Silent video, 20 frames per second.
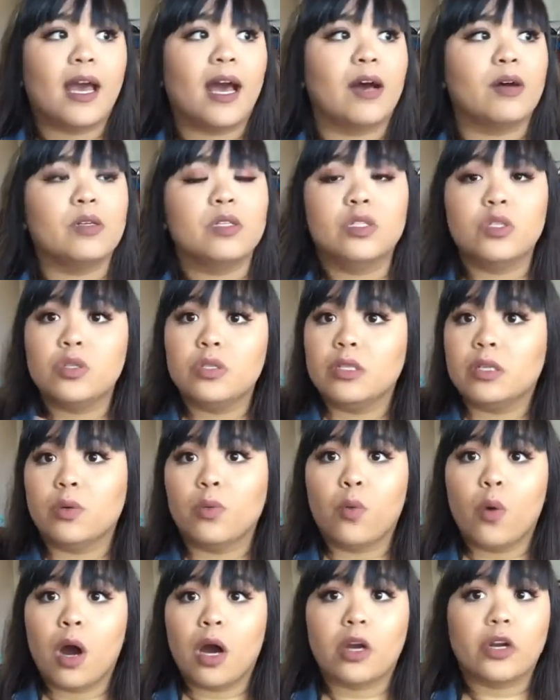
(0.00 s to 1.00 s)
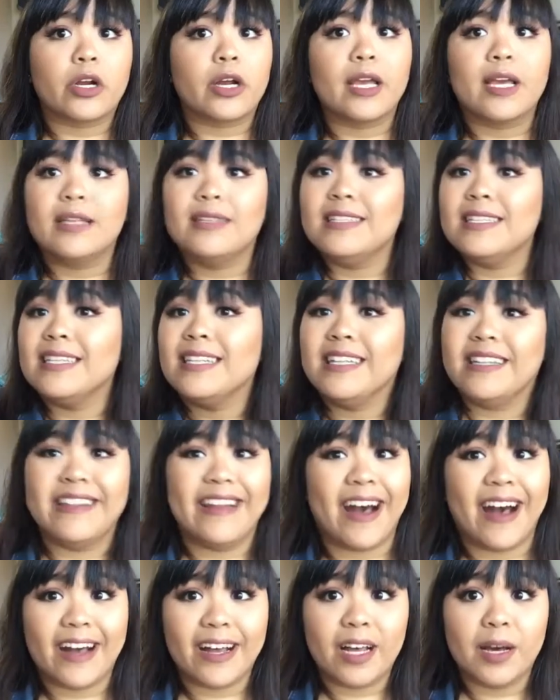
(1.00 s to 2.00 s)
I was using water. It did
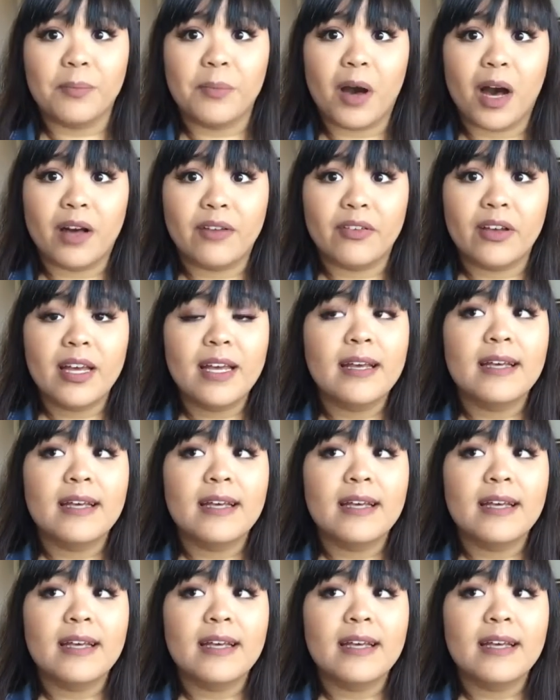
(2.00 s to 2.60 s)
not come off.